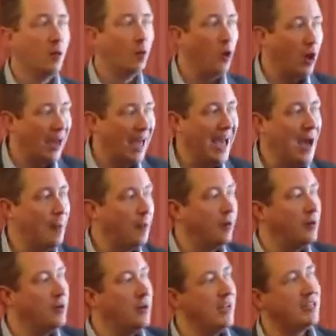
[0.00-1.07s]
what will
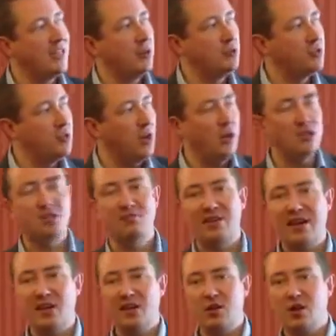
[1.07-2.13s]
happen is they'll start to
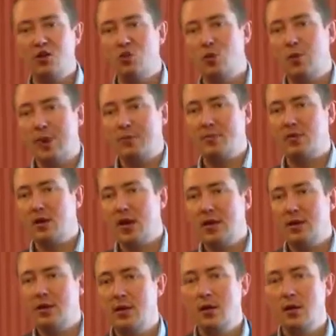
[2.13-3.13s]
recognise your website.